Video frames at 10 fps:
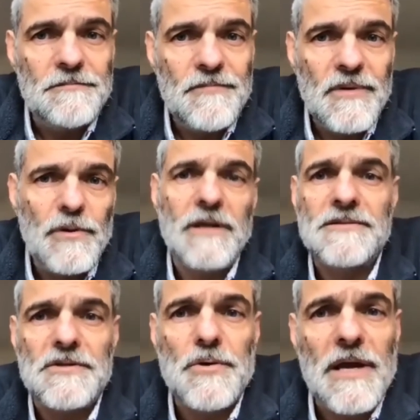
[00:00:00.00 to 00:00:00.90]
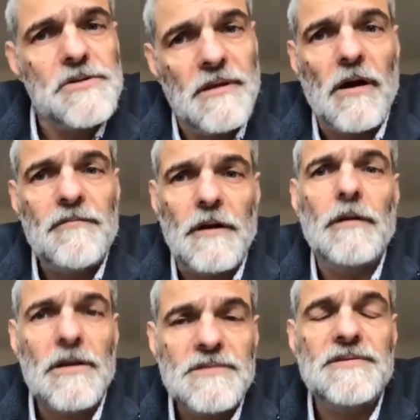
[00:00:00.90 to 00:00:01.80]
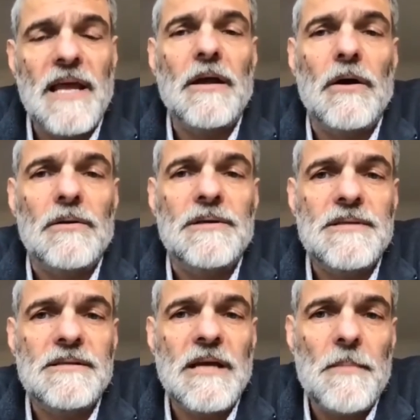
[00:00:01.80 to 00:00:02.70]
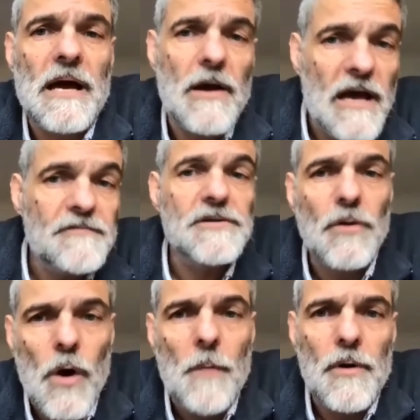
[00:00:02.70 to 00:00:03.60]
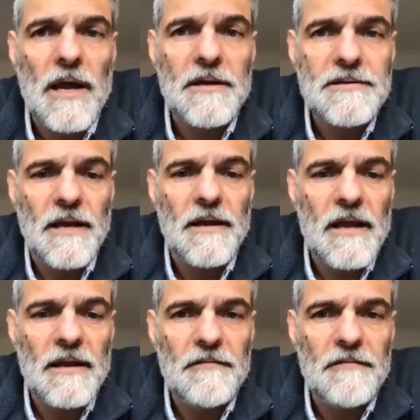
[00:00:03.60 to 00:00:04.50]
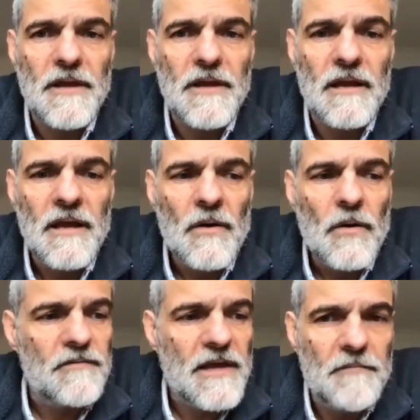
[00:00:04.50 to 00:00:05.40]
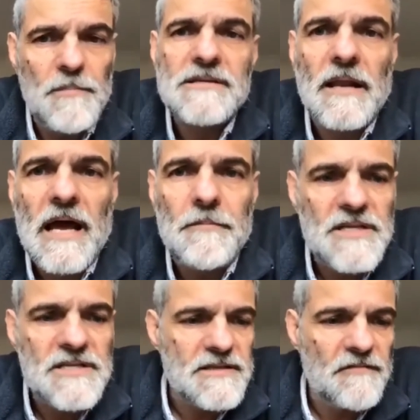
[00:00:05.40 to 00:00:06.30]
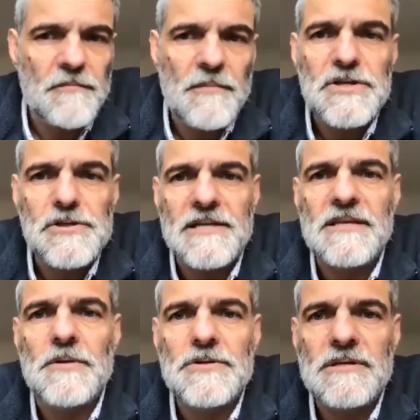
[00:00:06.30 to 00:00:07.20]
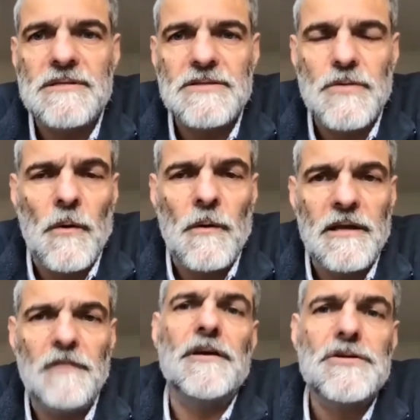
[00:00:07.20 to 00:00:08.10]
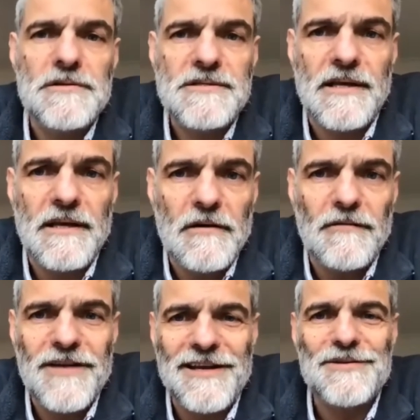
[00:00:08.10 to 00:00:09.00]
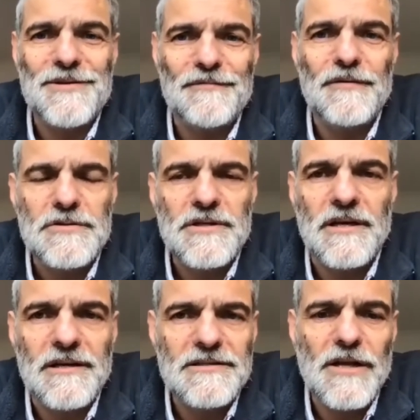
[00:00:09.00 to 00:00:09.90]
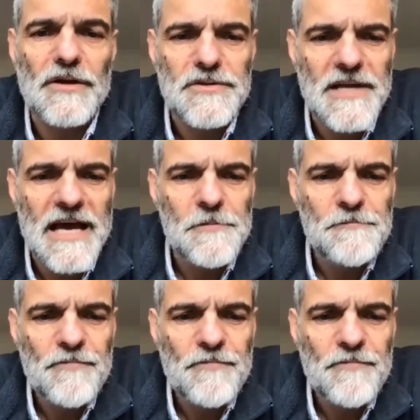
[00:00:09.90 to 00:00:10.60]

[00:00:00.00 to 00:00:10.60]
real situation, there are often lots of stakeholders that somehow have to cooperate, and if they're misalignments, information asymmetries, that's all inefficiency of getting to the future. It slows you down.